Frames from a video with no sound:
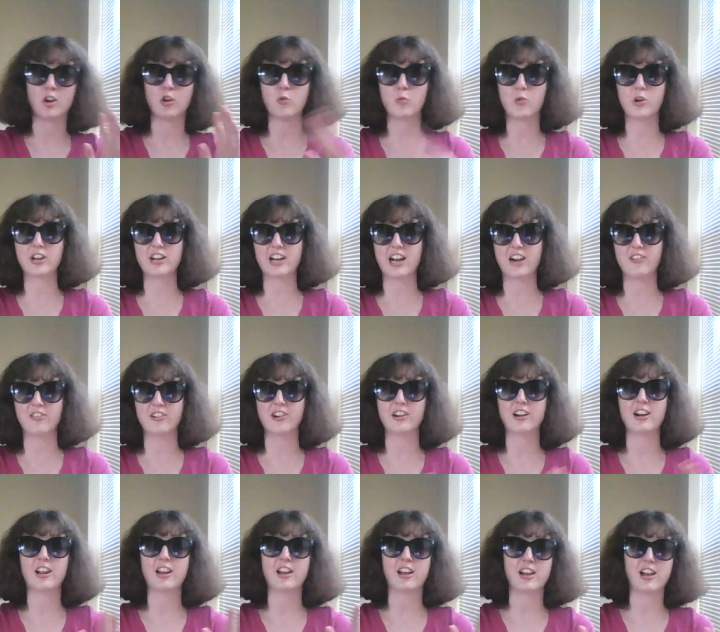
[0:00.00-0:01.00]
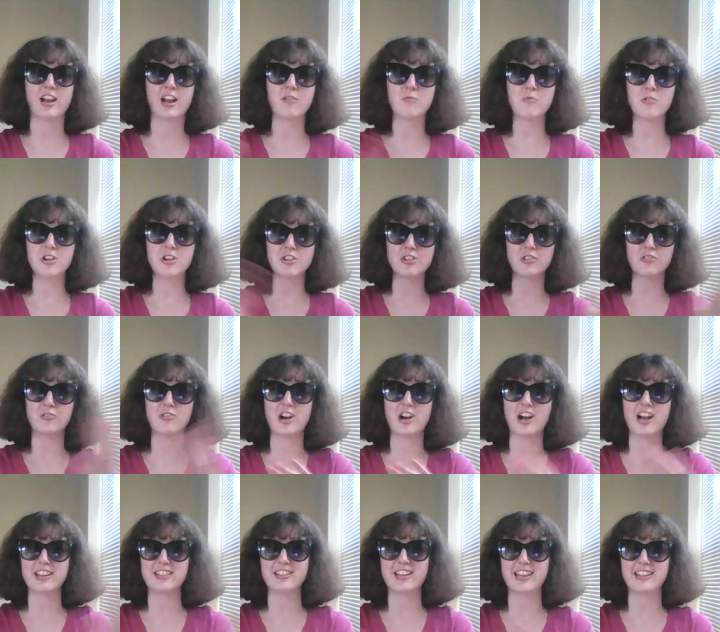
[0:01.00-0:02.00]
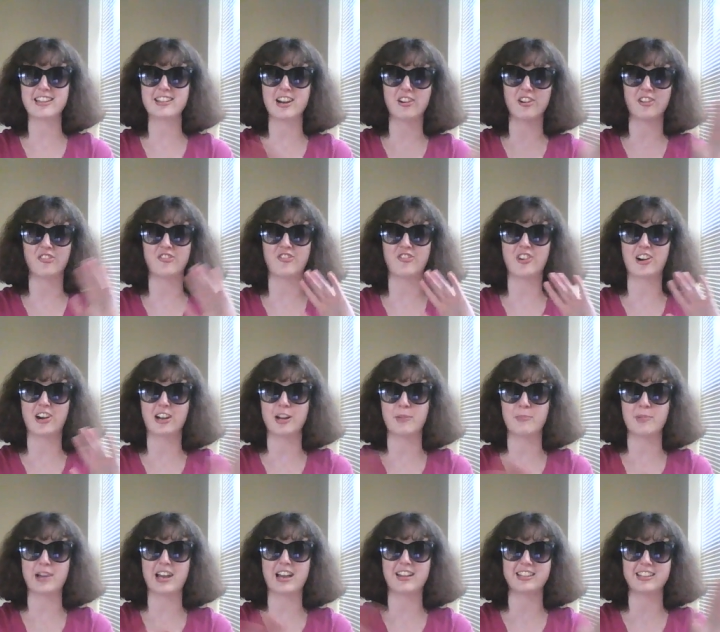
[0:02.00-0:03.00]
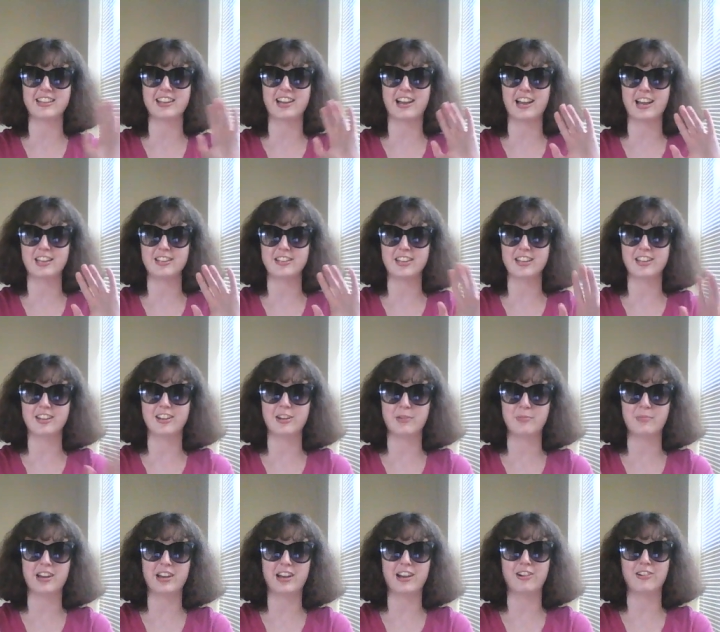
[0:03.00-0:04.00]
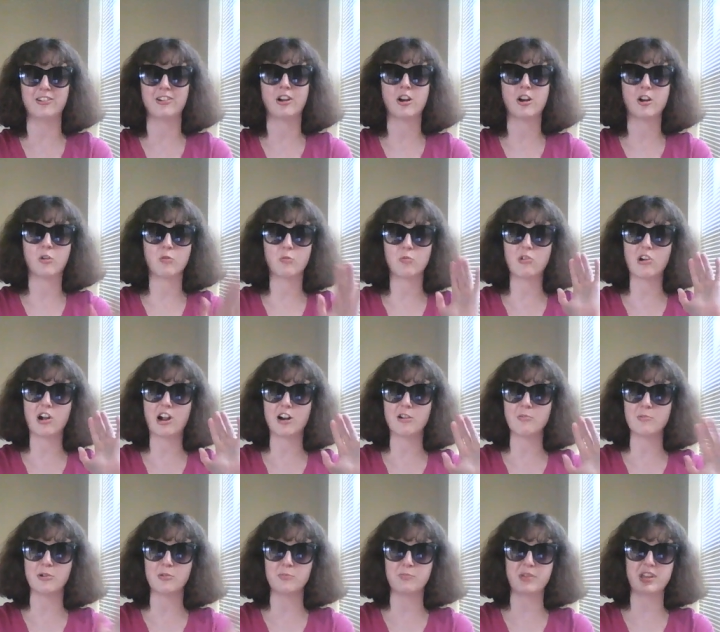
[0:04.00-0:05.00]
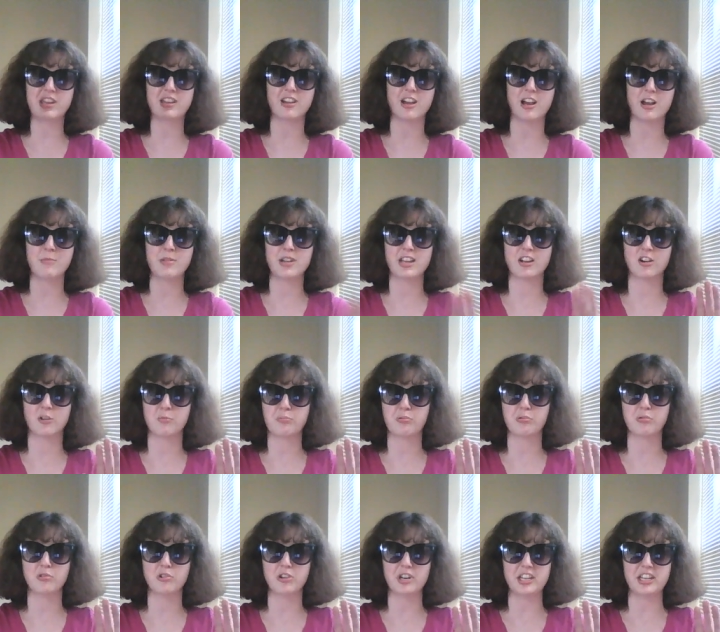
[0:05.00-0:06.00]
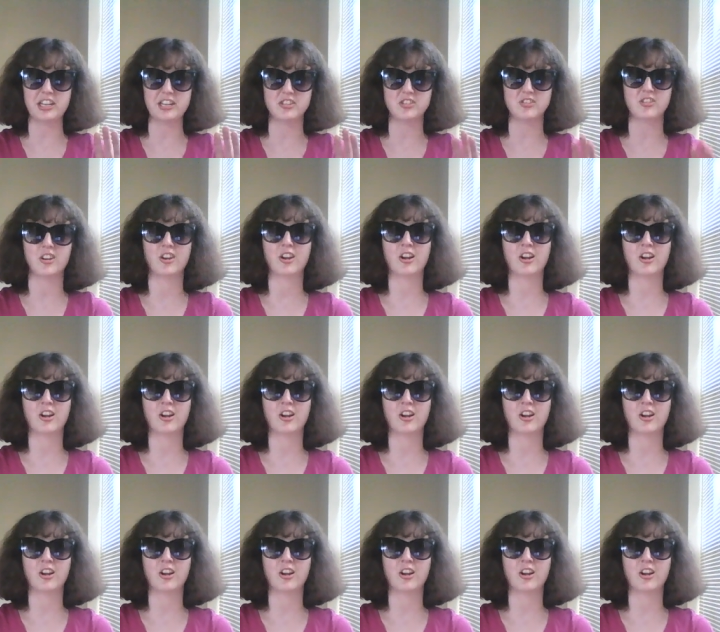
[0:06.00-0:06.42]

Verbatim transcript: whatever I wonder why they never thought about the idea about Robert becoming a priest